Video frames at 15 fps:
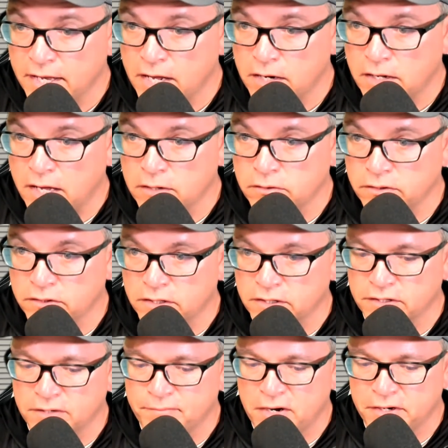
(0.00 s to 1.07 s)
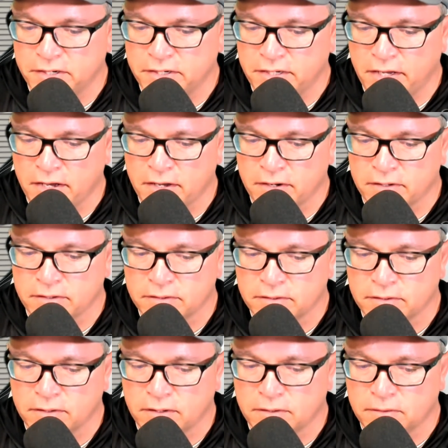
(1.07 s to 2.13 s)
Again, I don't know nothing about Indiana.
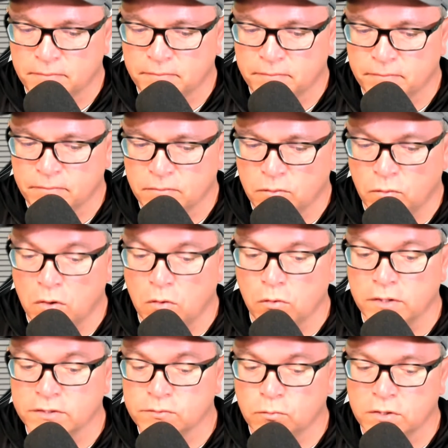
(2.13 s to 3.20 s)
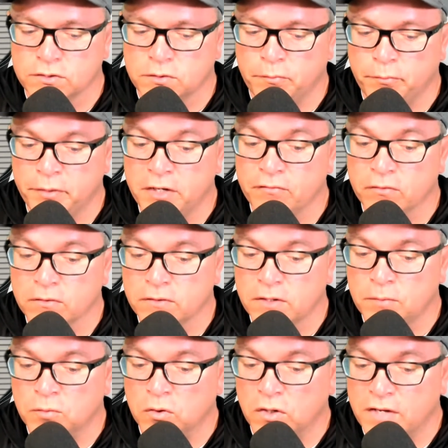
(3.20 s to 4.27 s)
Western Beaver,
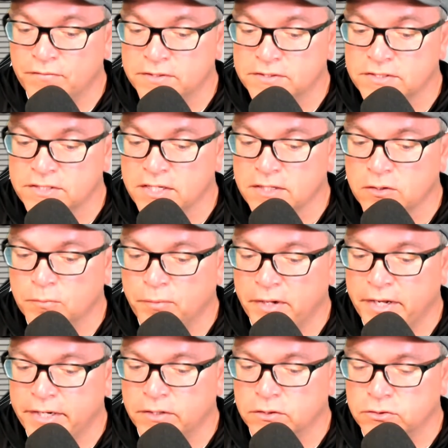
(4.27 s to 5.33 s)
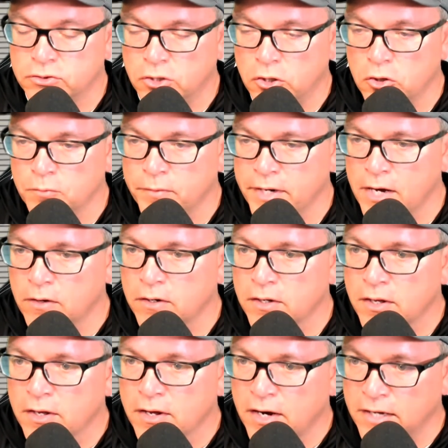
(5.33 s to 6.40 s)
number 11 seed, they're playing Latrobe. Now,
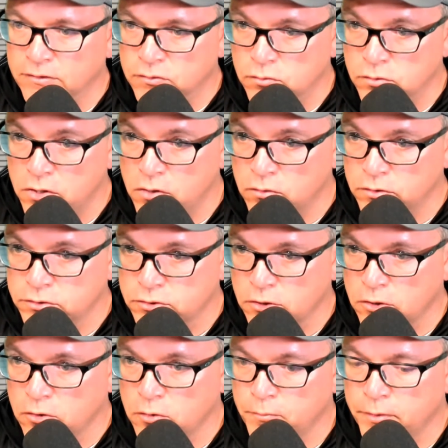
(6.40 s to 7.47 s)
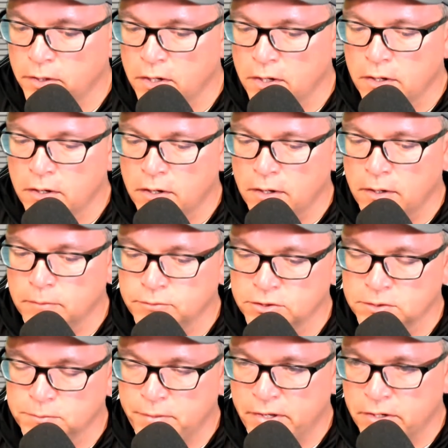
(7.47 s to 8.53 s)
I do know Latrobe
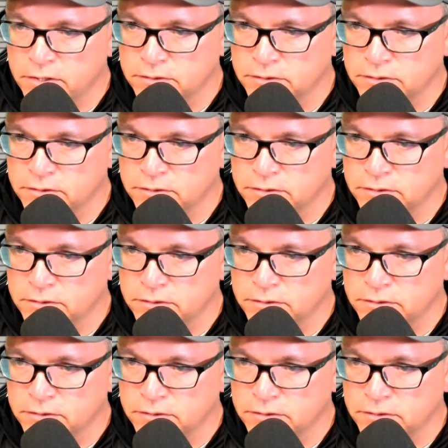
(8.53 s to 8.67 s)
just